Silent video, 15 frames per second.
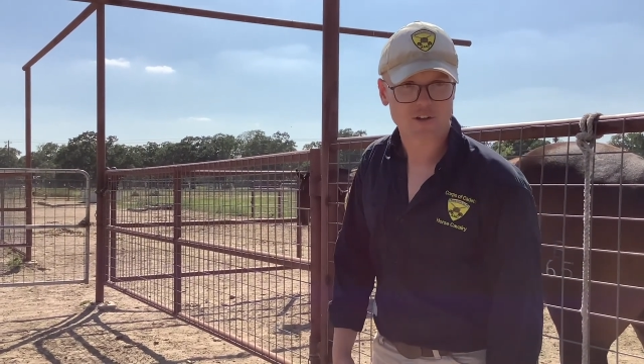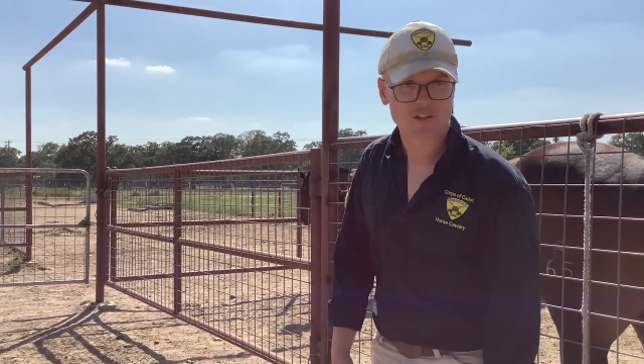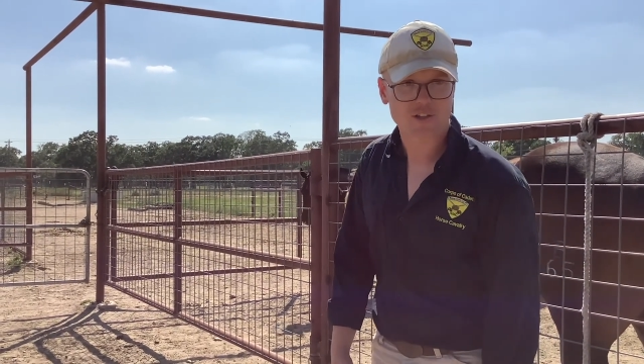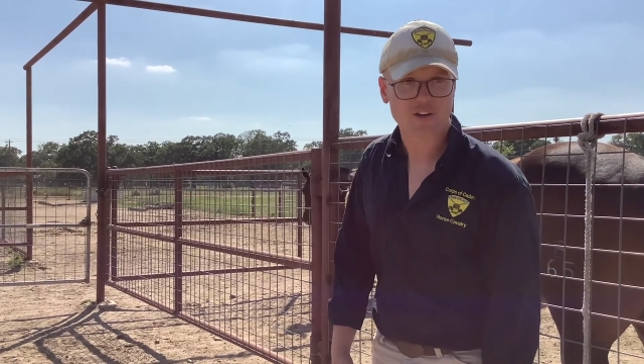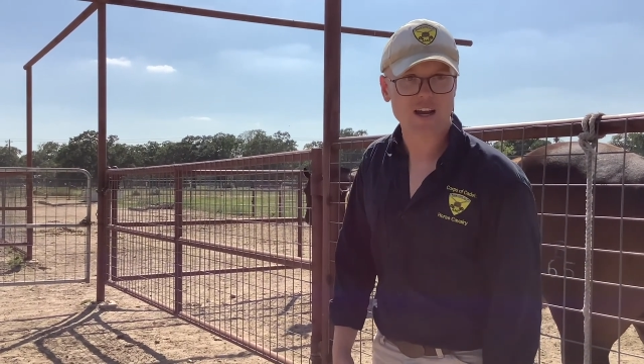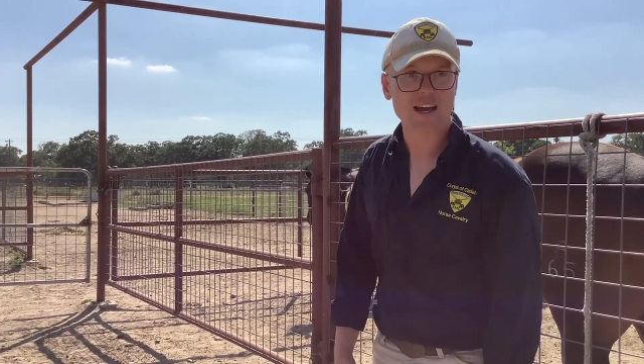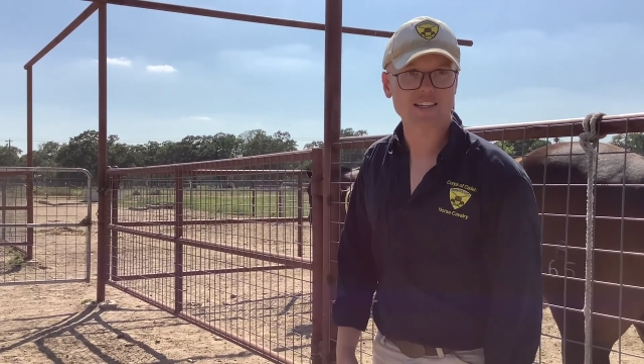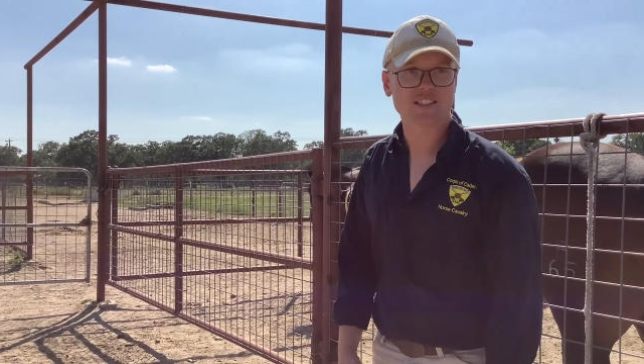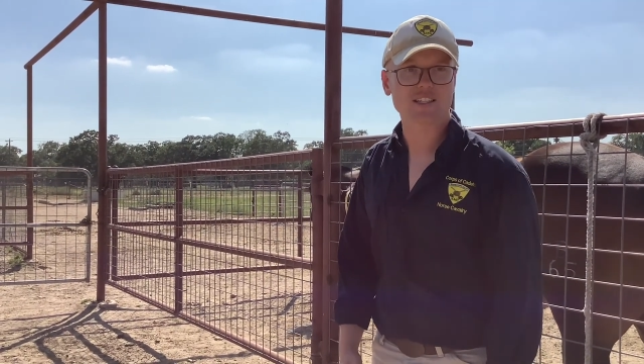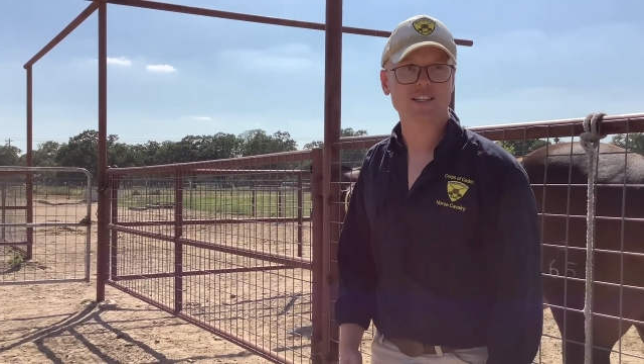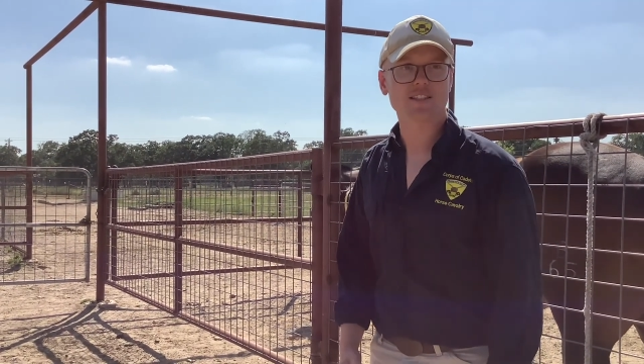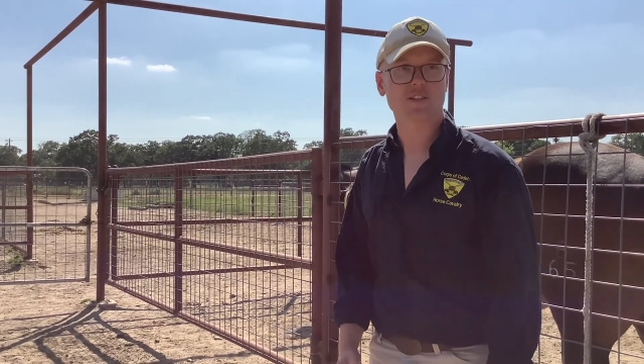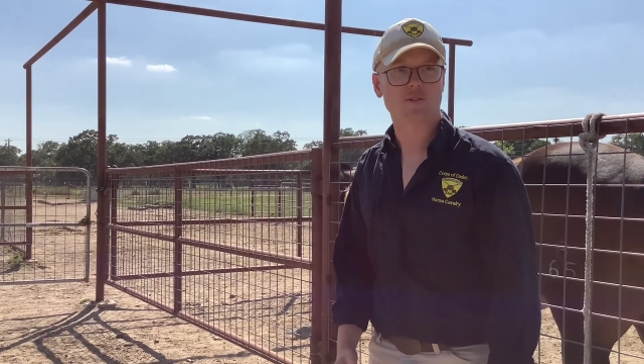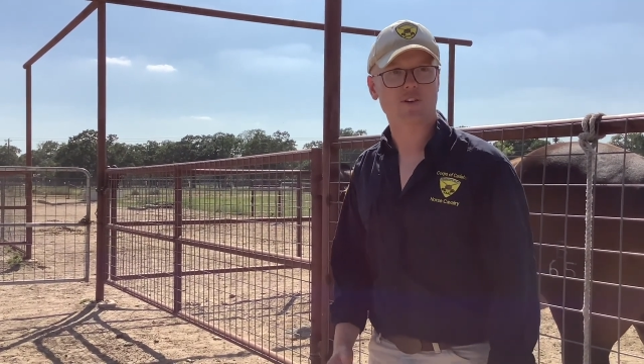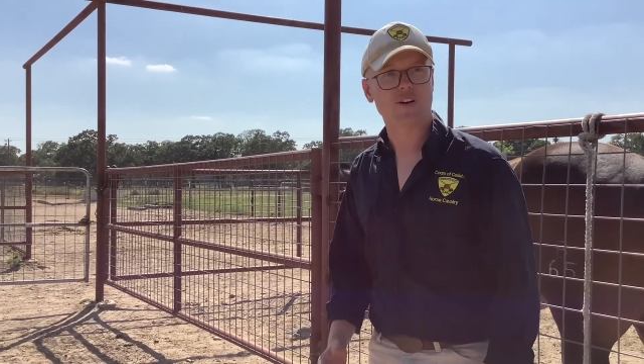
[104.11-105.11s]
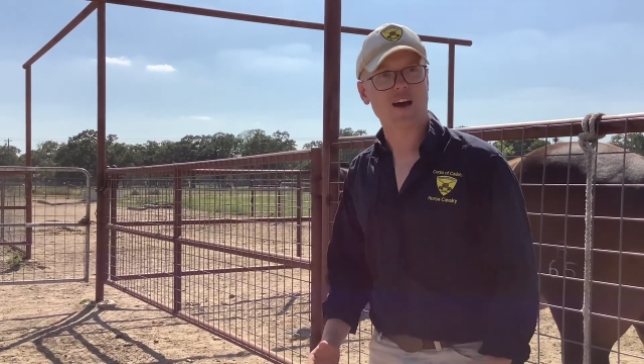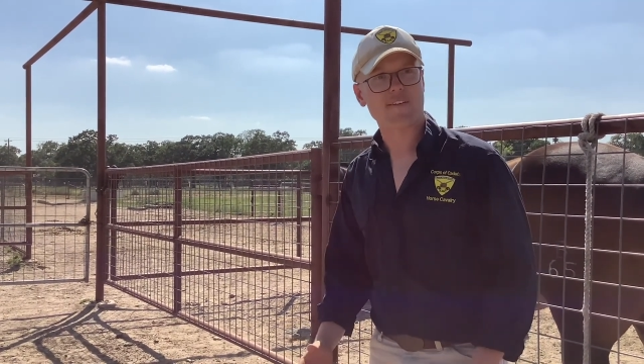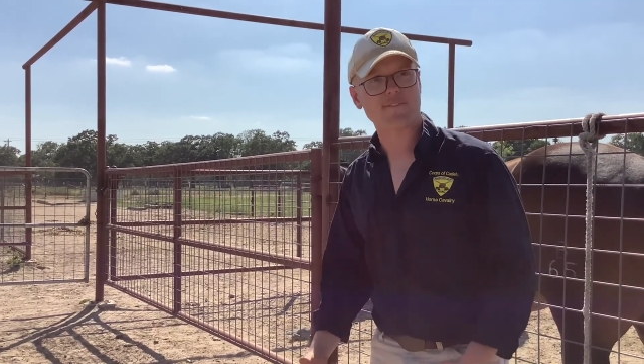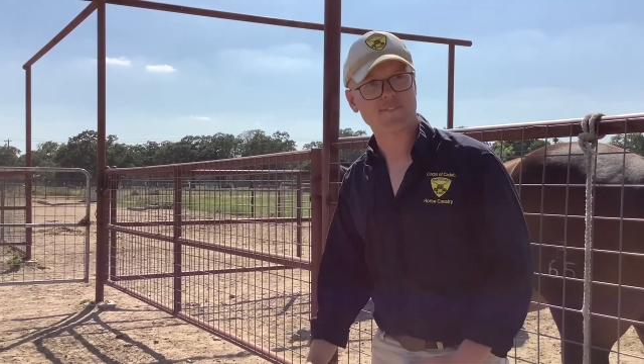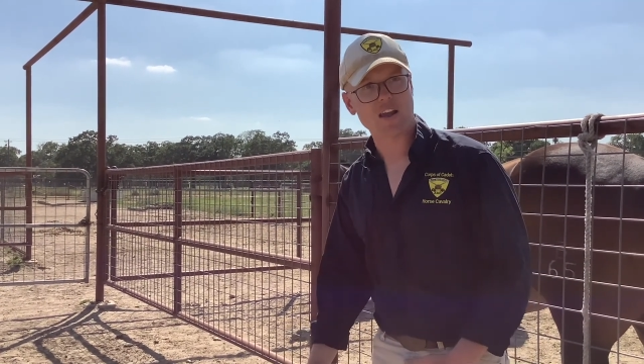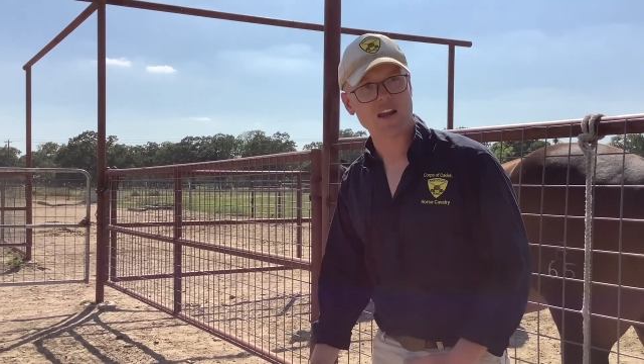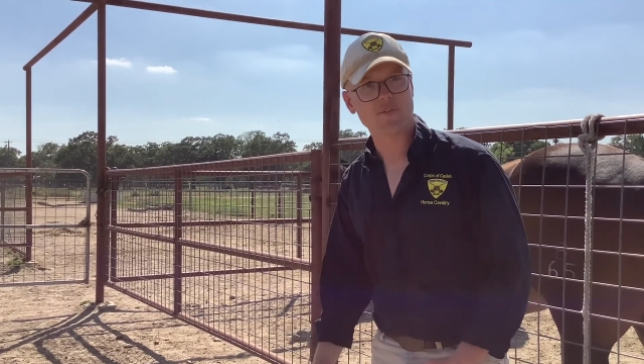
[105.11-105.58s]
scratches or they're not
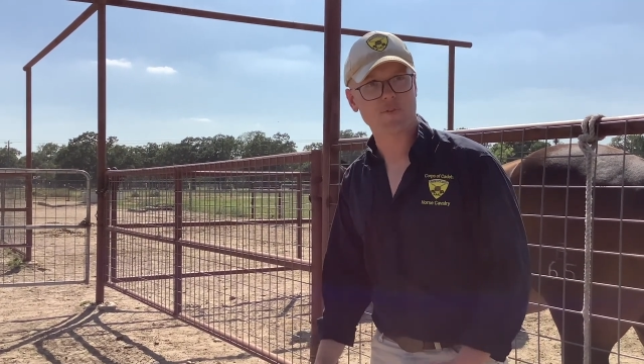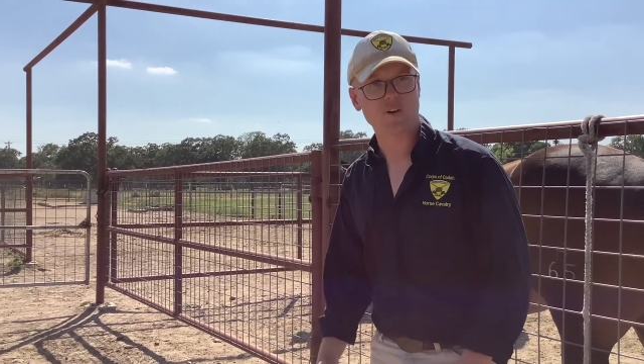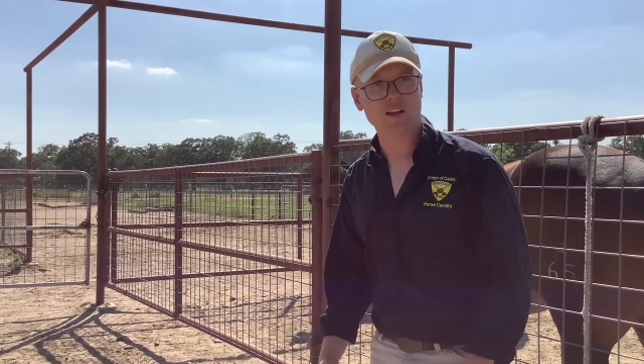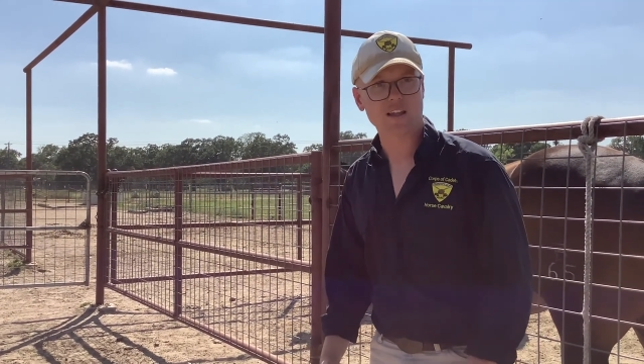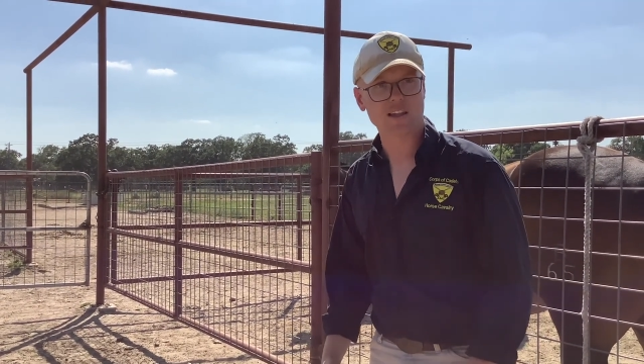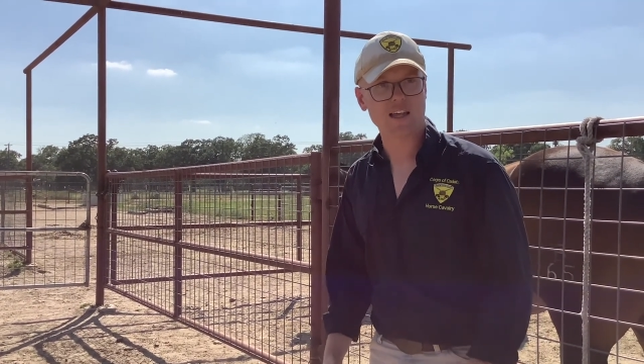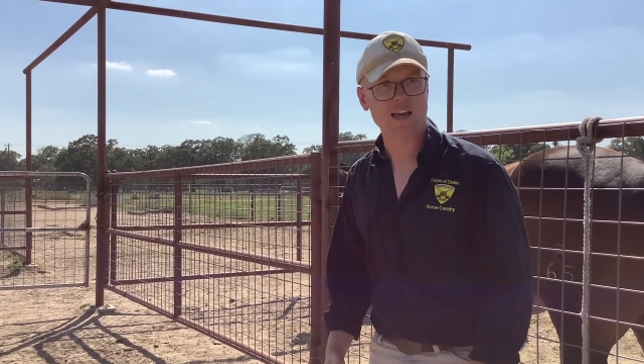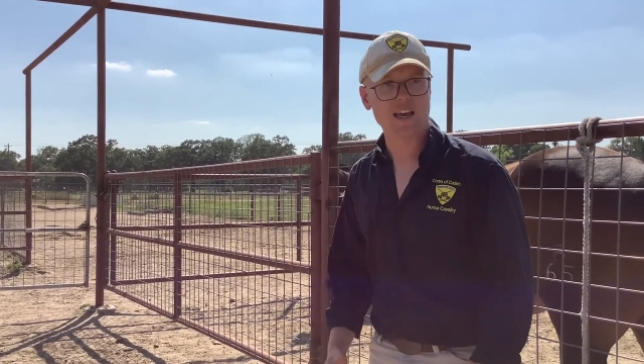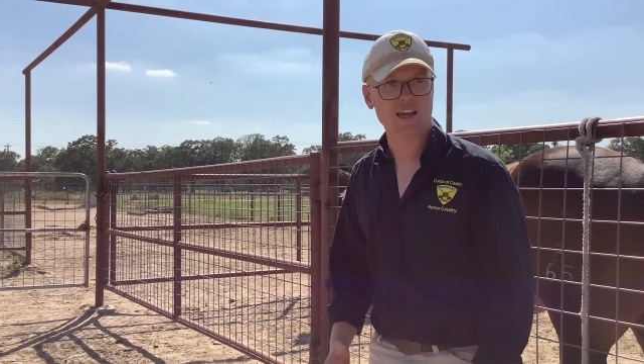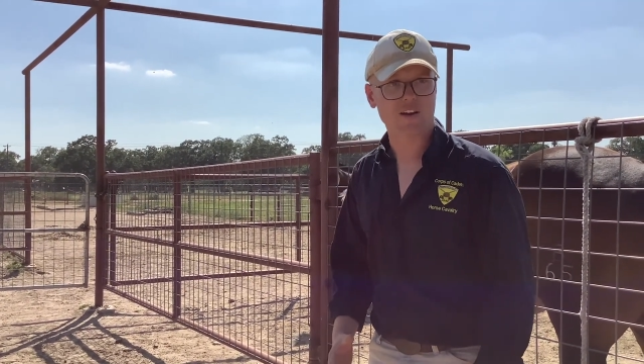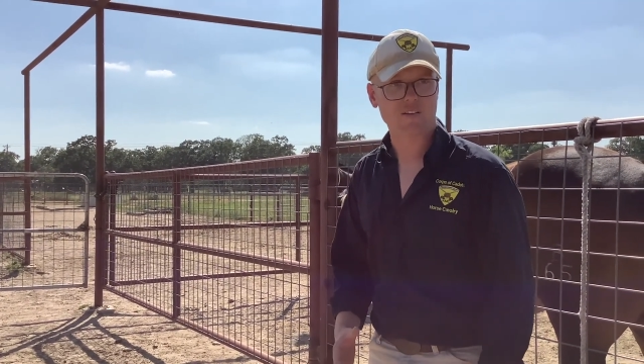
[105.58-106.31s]
favoring a leg or